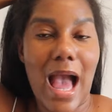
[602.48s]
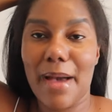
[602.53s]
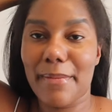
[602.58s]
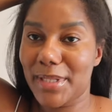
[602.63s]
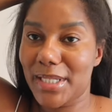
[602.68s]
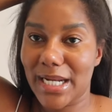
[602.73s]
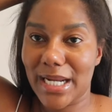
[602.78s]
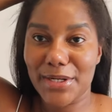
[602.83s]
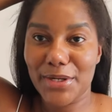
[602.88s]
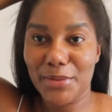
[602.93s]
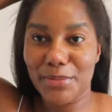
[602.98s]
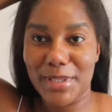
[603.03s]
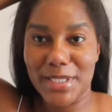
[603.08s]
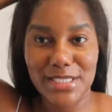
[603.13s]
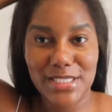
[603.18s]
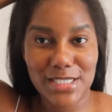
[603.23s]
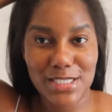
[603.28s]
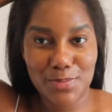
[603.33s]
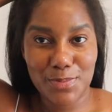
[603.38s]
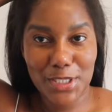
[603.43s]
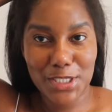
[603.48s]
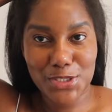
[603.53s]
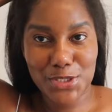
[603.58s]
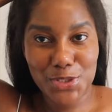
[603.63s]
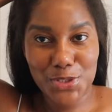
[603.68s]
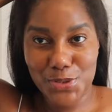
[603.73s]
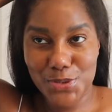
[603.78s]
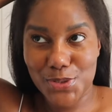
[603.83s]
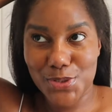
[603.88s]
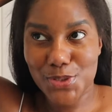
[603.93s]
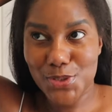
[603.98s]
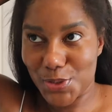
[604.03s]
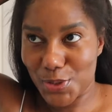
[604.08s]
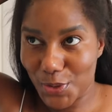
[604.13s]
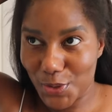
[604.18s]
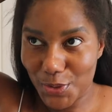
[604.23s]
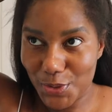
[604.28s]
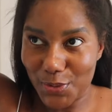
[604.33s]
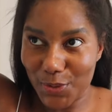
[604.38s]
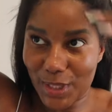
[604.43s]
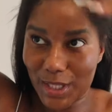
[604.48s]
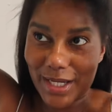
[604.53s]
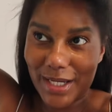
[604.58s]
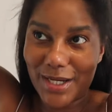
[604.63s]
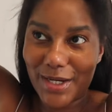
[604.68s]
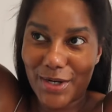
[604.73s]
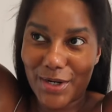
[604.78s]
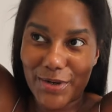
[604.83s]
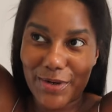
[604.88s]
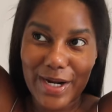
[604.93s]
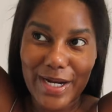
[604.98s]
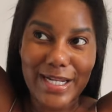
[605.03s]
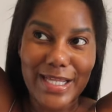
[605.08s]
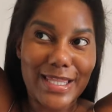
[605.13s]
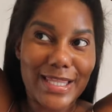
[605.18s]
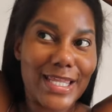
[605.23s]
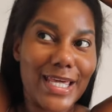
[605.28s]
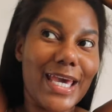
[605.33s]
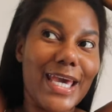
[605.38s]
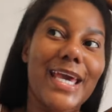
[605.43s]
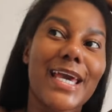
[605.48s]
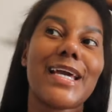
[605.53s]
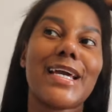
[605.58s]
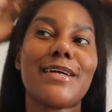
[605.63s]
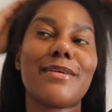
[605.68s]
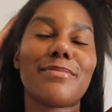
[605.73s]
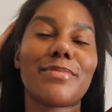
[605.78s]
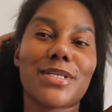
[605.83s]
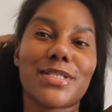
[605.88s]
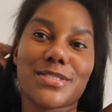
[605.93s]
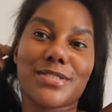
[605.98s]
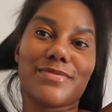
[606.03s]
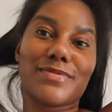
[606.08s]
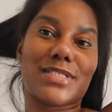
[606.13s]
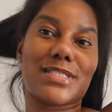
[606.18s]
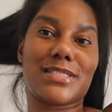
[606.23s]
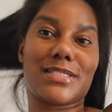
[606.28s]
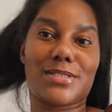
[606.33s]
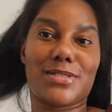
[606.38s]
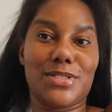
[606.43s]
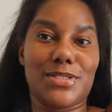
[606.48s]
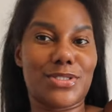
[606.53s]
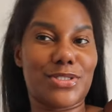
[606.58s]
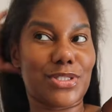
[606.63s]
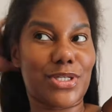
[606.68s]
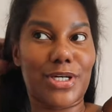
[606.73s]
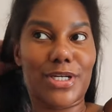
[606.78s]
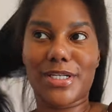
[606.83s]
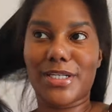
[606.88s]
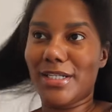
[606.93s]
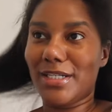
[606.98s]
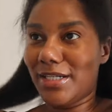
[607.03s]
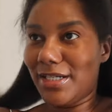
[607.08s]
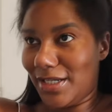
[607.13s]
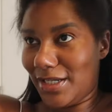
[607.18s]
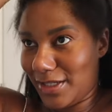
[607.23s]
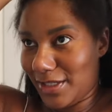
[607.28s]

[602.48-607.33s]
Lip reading: I mean, I don't mean to speak too soon or anything because obviously it's not done,